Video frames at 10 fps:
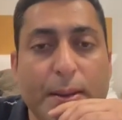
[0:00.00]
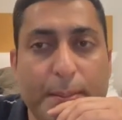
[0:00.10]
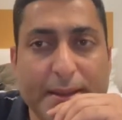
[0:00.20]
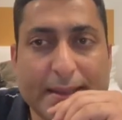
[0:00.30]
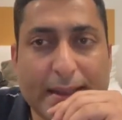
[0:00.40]

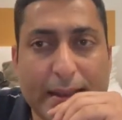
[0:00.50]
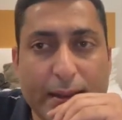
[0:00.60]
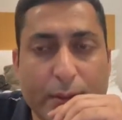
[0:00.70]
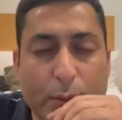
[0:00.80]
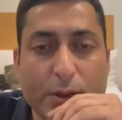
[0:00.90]
basically,
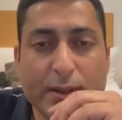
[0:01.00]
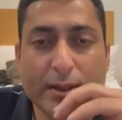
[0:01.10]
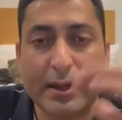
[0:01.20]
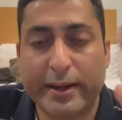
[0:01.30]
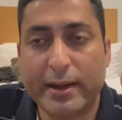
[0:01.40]
what are the
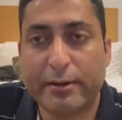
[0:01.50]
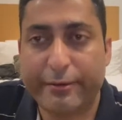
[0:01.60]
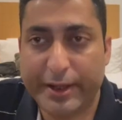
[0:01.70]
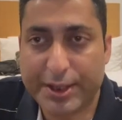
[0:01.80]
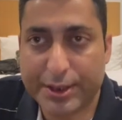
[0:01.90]
clinical
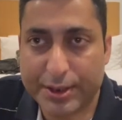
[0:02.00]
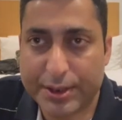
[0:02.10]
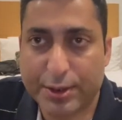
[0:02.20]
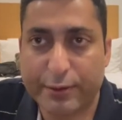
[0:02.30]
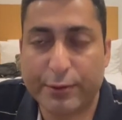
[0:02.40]

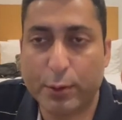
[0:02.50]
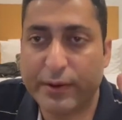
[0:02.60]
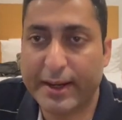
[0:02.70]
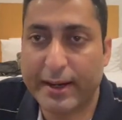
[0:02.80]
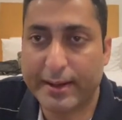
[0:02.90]
features of
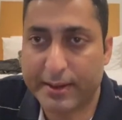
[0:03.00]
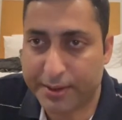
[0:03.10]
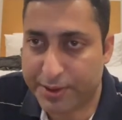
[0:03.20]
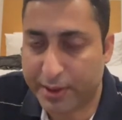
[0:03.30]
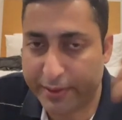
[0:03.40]
COVID-19
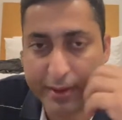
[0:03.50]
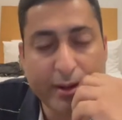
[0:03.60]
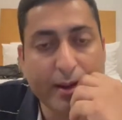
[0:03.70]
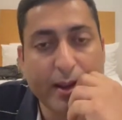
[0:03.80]
in children?